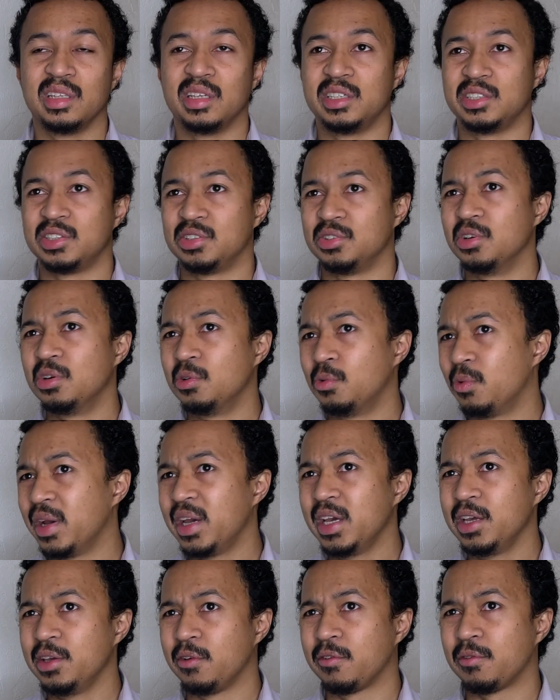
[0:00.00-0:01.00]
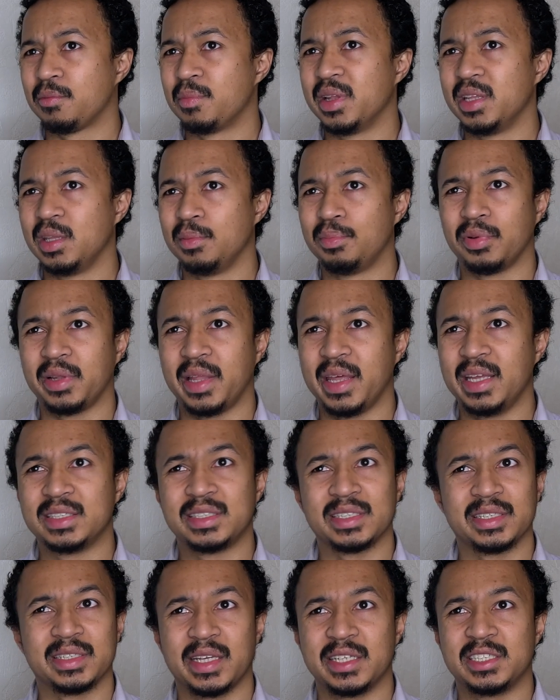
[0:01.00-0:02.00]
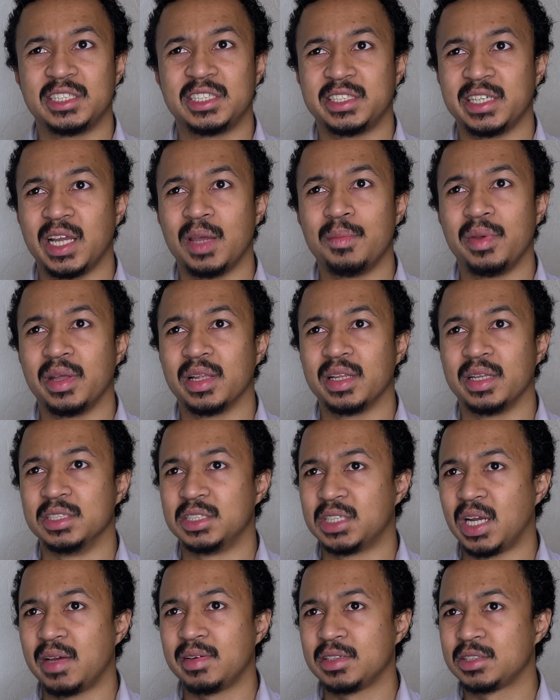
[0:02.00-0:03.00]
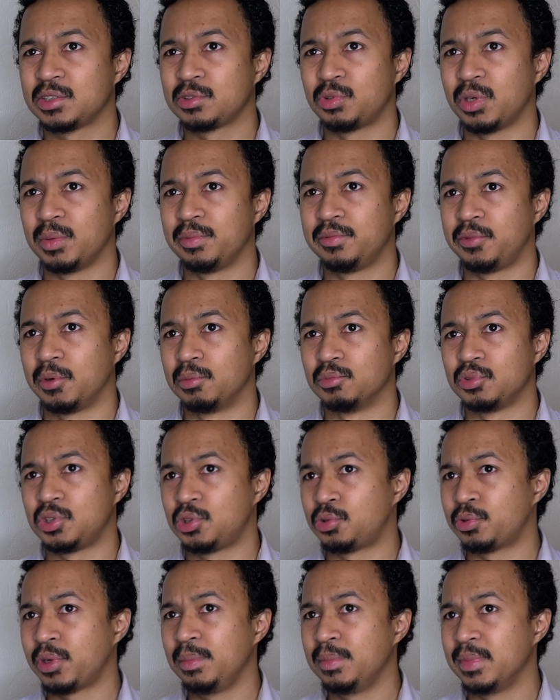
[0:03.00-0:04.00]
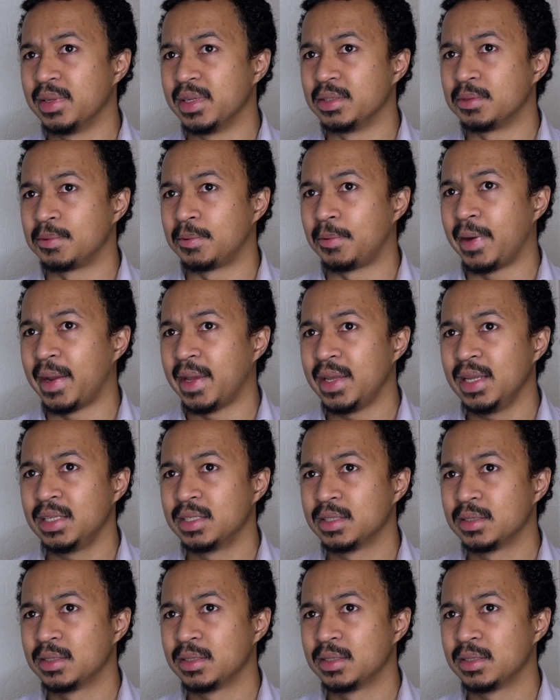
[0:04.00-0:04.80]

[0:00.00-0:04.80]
There's no way of manipulating HTML and JavaScript from Streamlit, right?